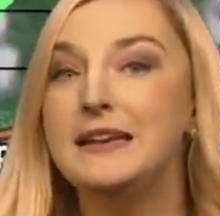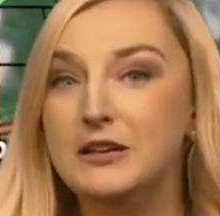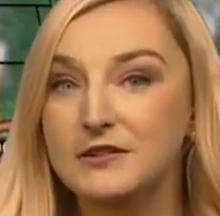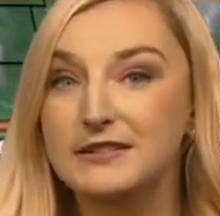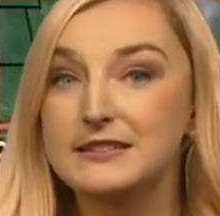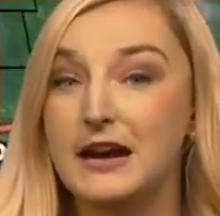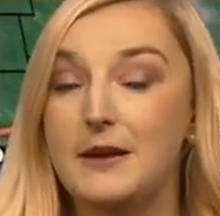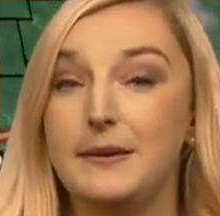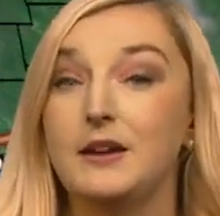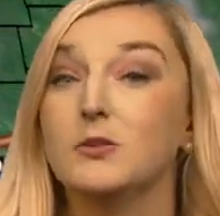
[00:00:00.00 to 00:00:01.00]
Here's the
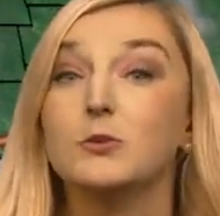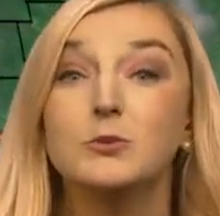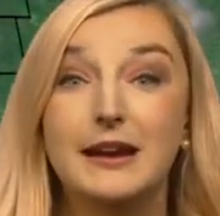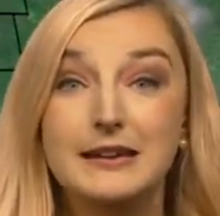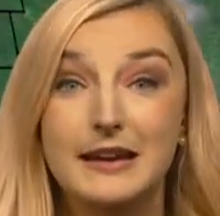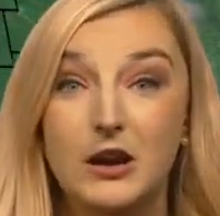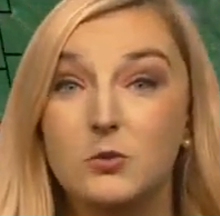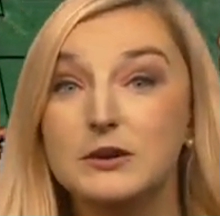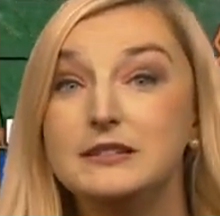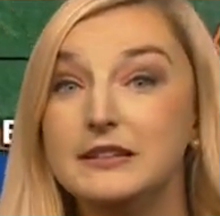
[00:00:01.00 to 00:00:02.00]
timing. Right now,
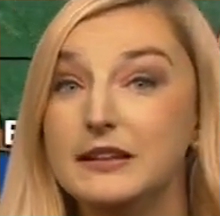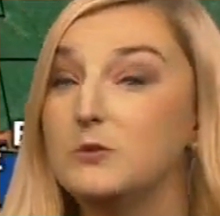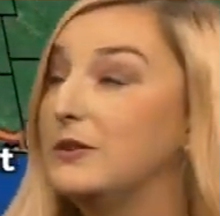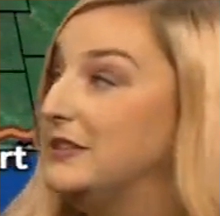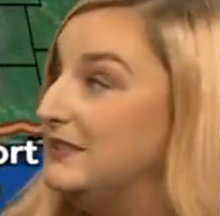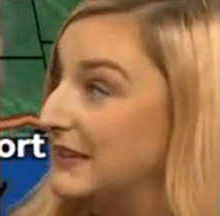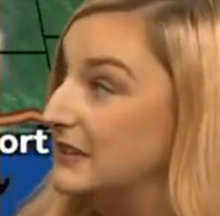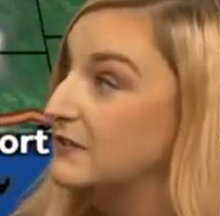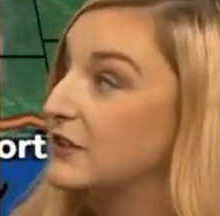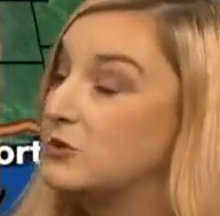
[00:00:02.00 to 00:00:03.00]
we're dealing with these
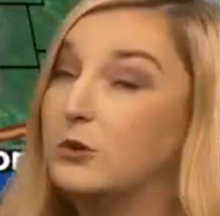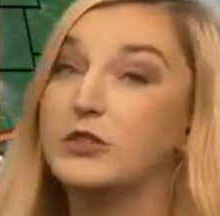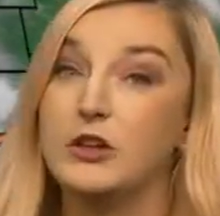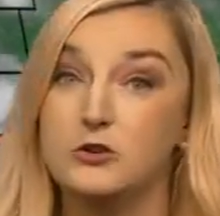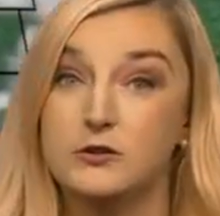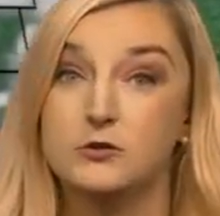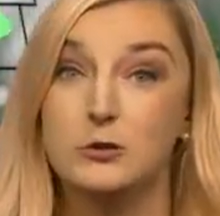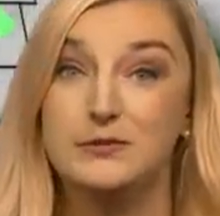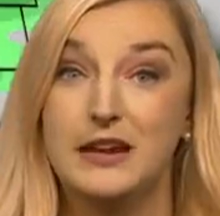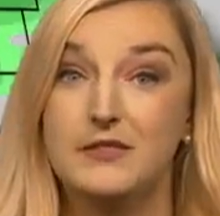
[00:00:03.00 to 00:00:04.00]
individual
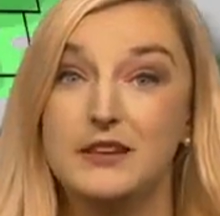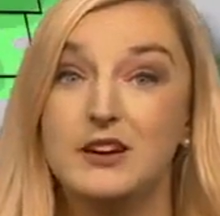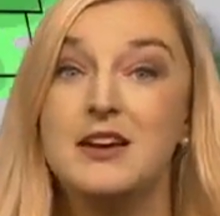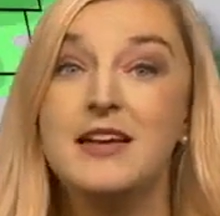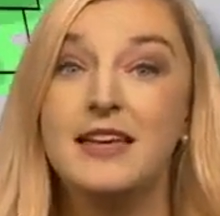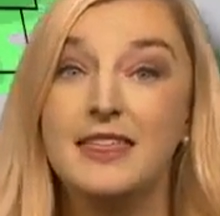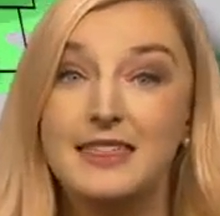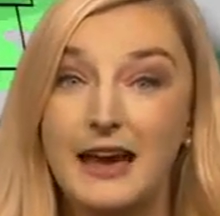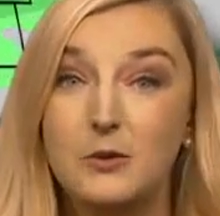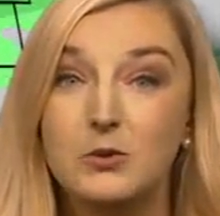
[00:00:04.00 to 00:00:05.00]
thunderstorms out there.
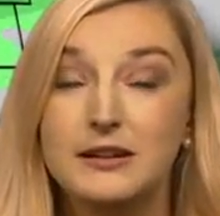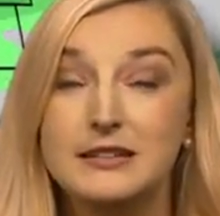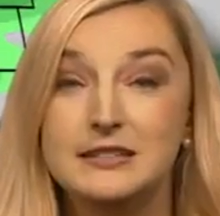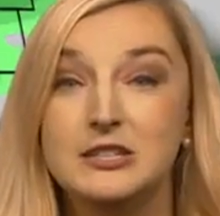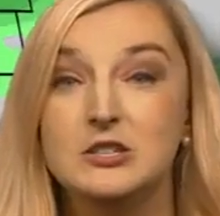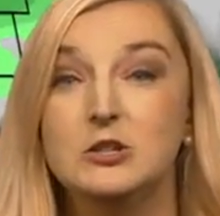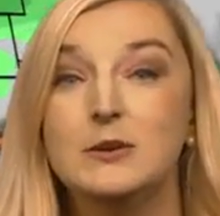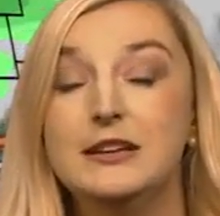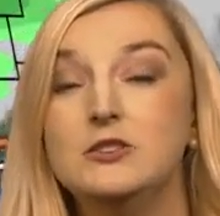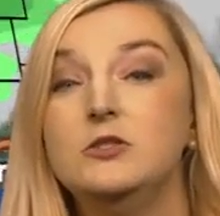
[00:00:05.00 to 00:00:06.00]
That will
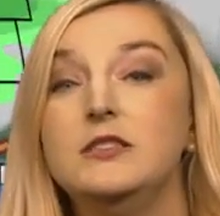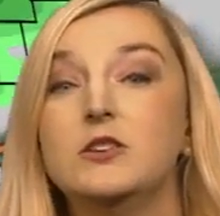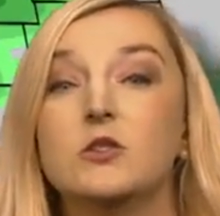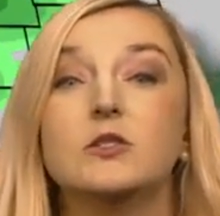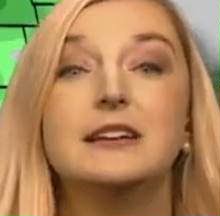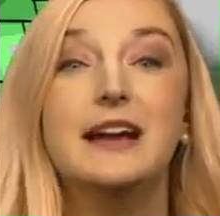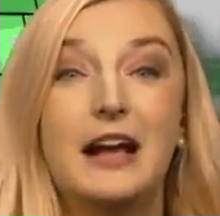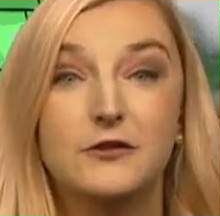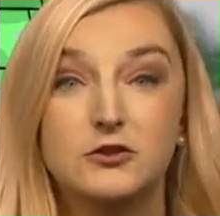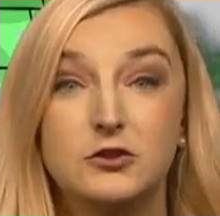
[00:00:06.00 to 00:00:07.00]
continue into the early
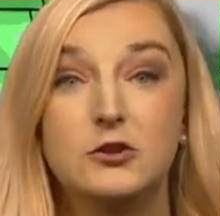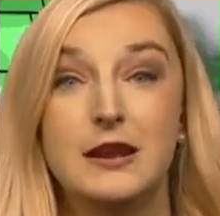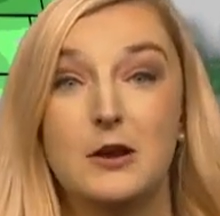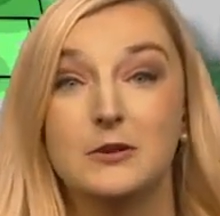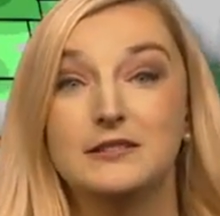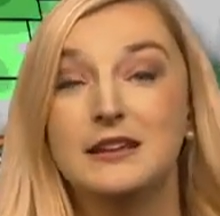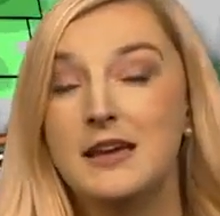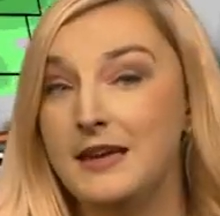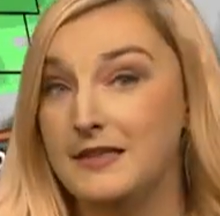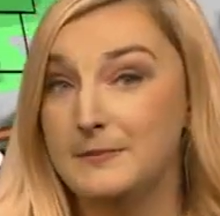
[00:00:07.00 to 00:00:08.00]
afternoon hours.
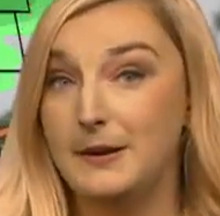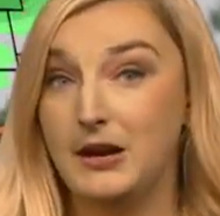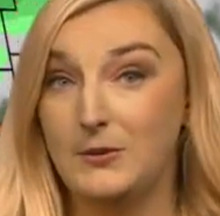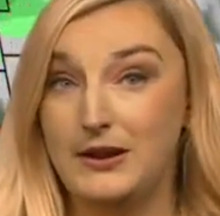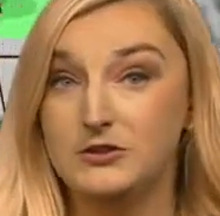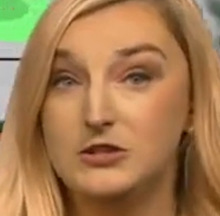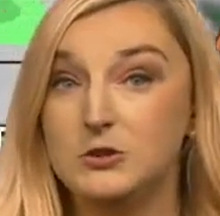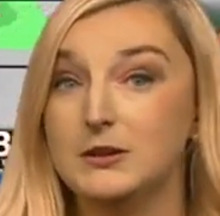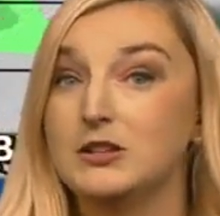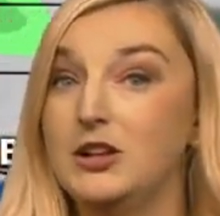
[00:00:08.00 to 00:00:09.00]
Then by around
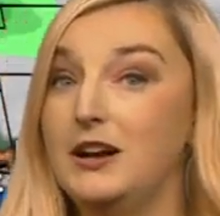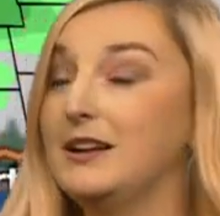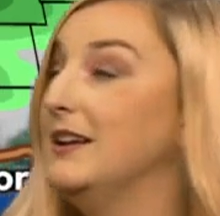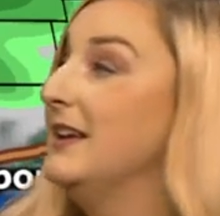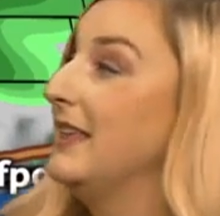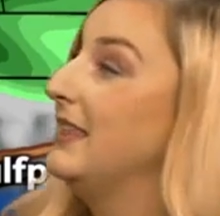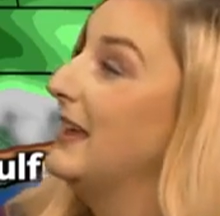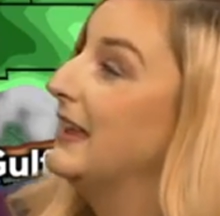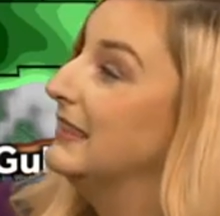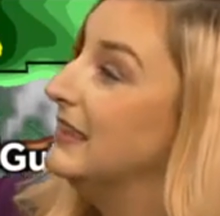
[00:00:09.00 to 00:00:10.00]
2 o'clock,
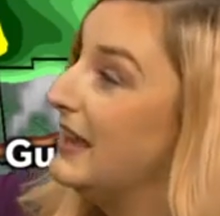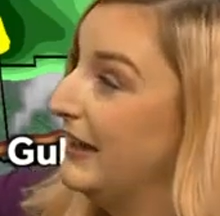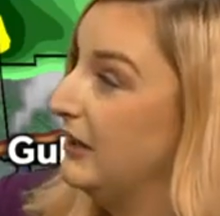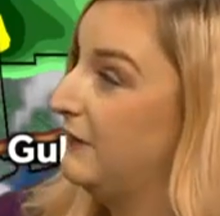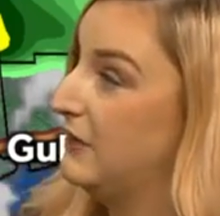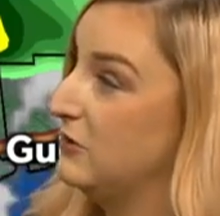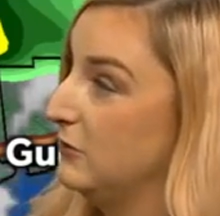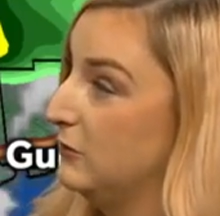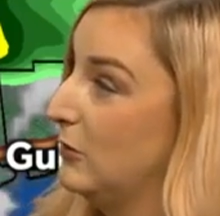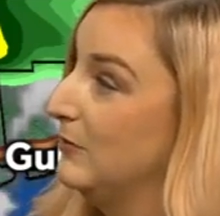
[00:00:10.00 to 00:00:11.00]
that line of
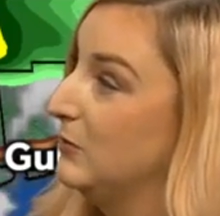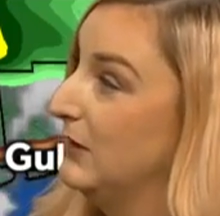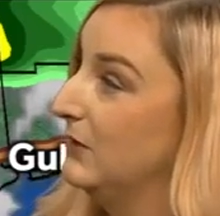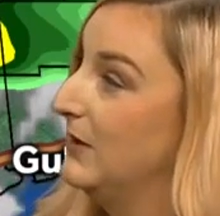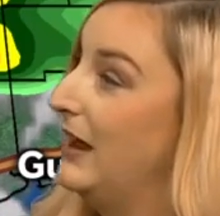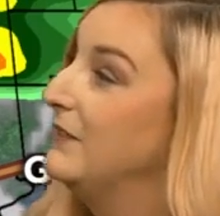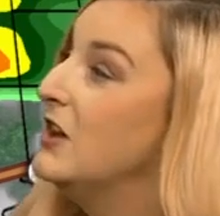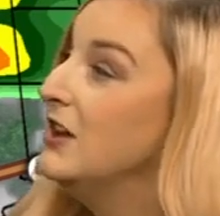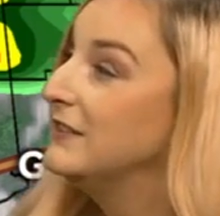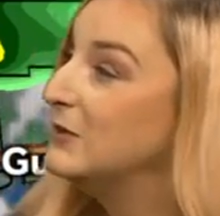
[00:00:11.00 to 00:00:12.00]
thunderstorms will arrive.
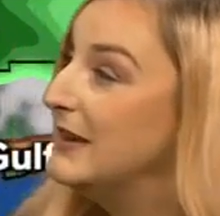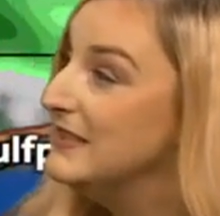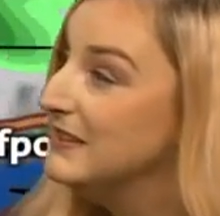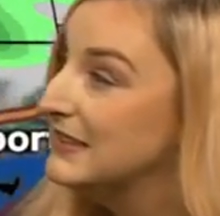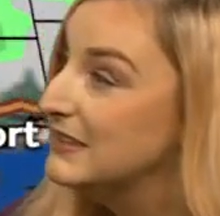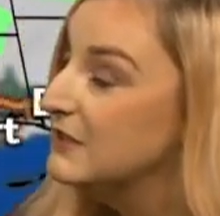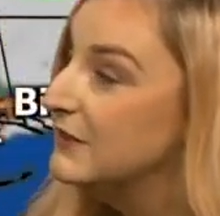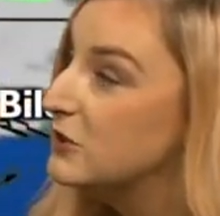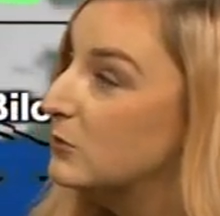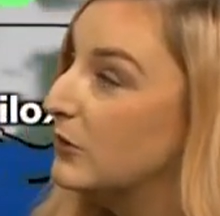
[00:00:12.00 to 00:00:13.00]
So in these
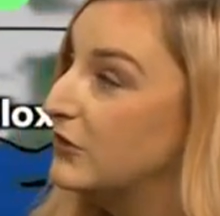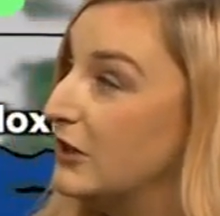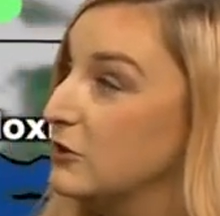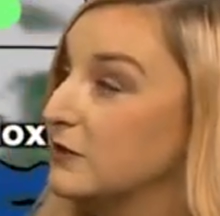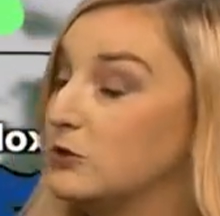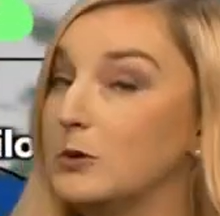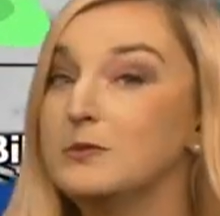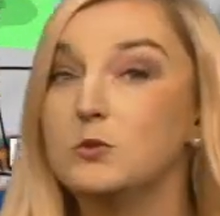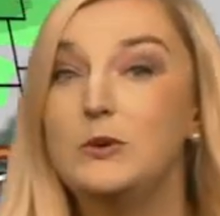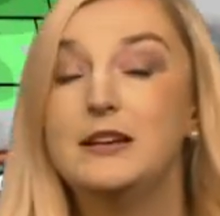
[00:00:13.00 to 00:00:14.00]
individual
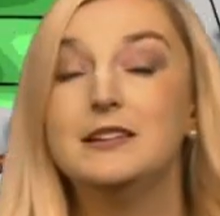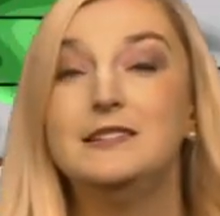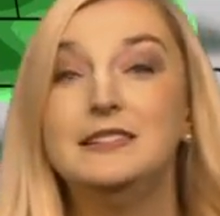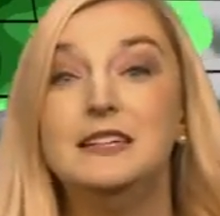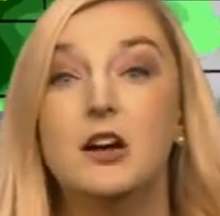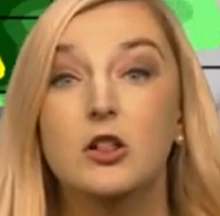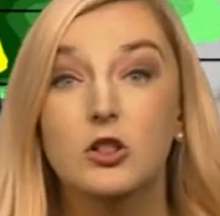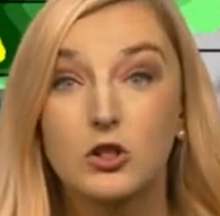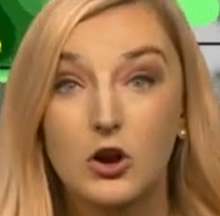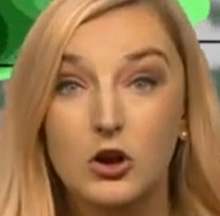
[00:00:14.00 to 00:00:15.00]
thunderstorms, we could see
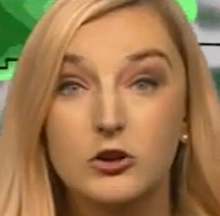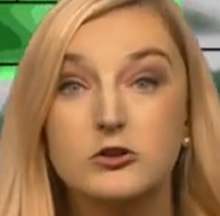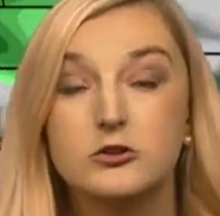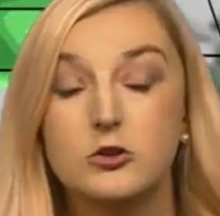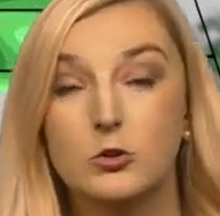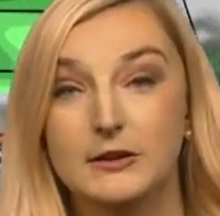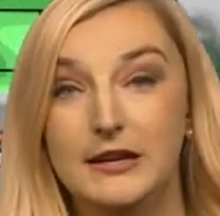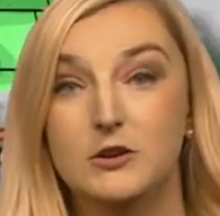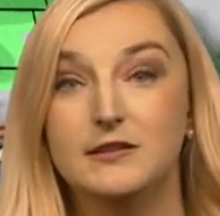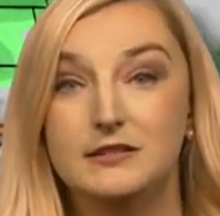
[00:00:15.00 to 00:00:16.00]
large
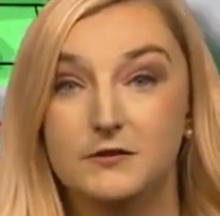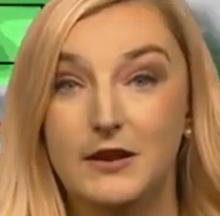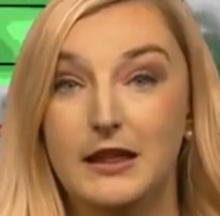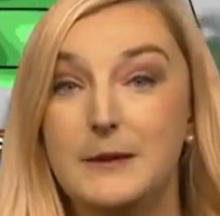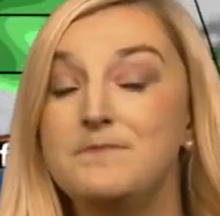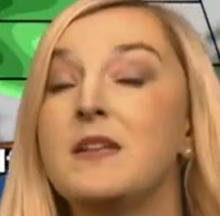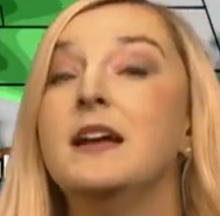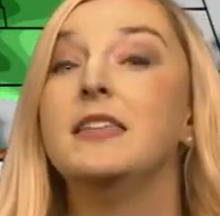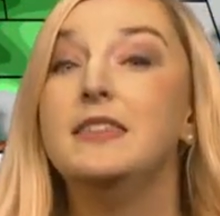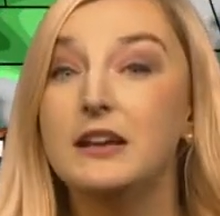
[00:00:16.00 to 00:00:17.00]
tornadoes develop.
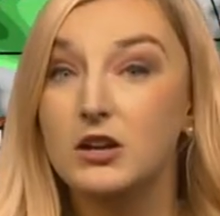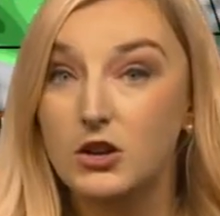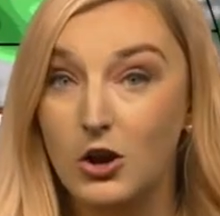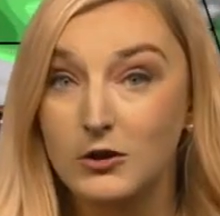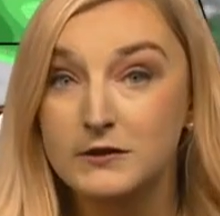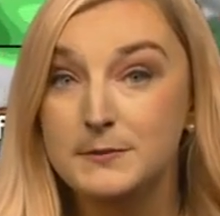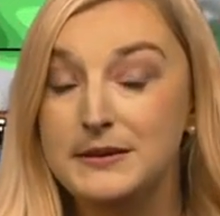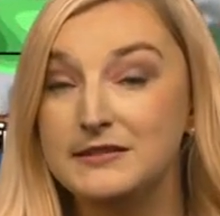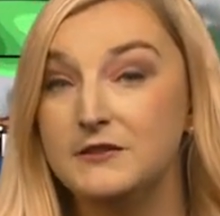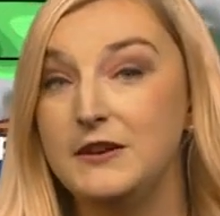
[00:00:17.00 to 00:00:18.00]
They could also
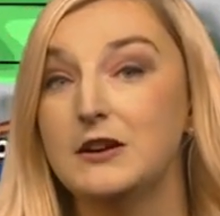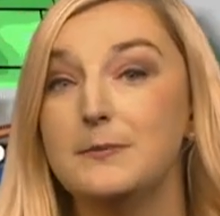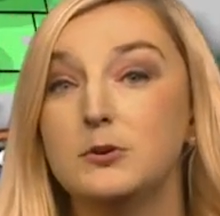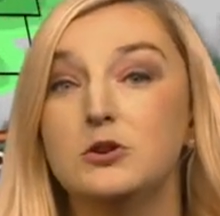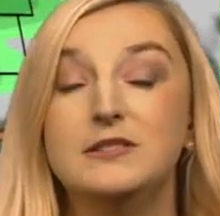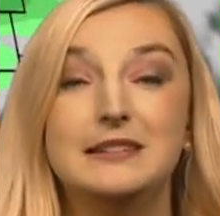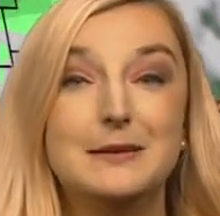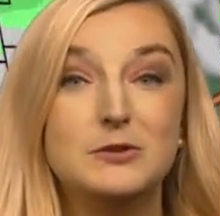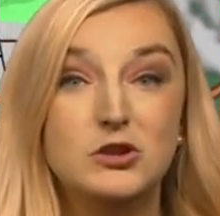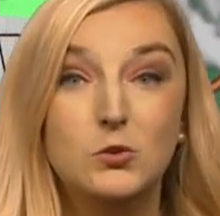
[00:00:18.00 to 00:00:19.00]
be severe and produce
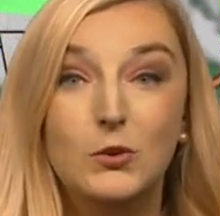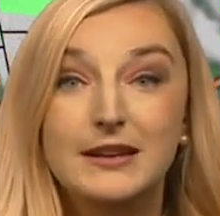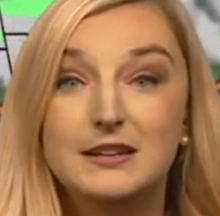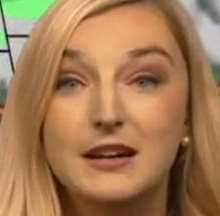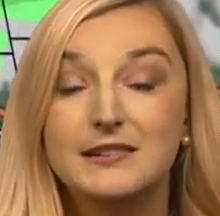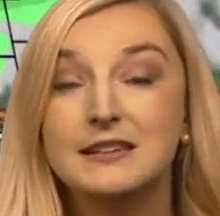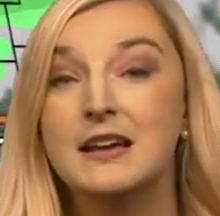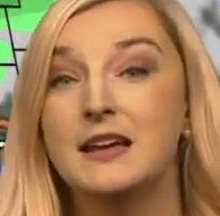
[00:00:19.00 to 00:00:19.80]
damaging wind gusts.